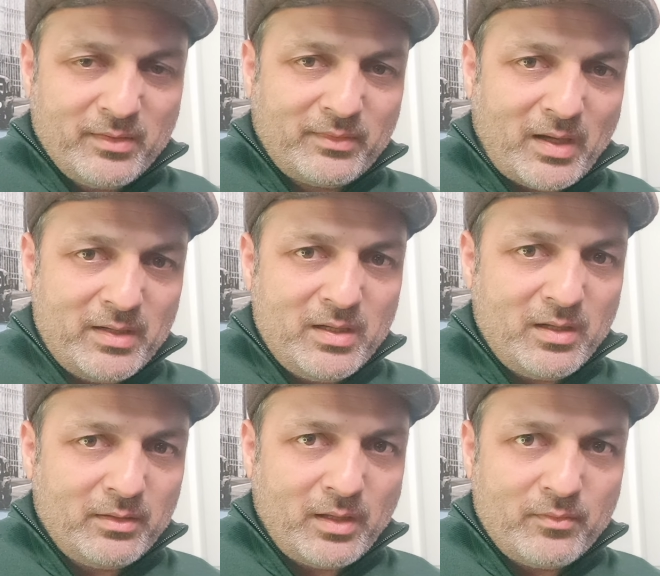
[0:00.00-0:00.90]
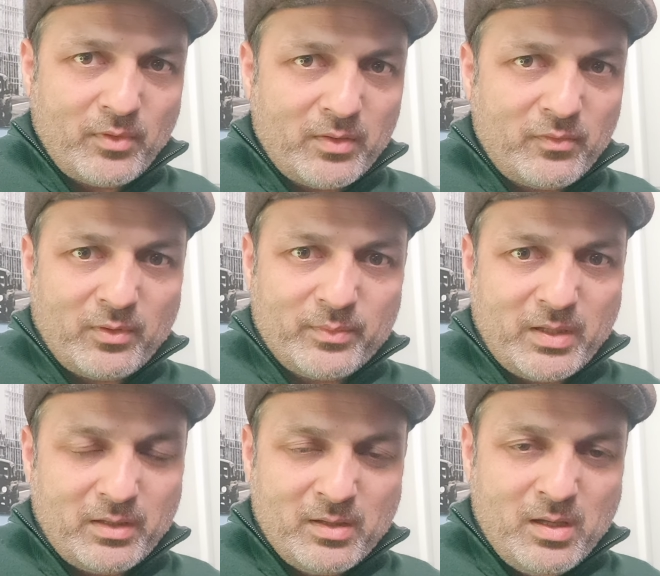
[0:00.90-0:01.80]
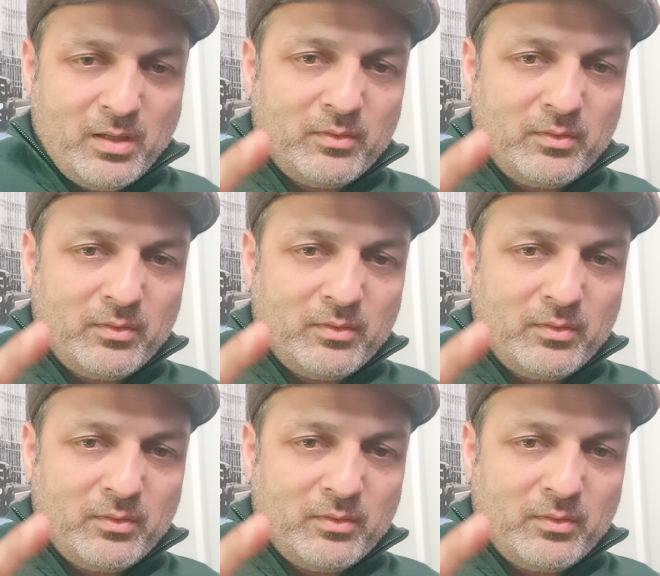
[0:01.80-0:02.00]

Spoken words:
sign in and then run from there.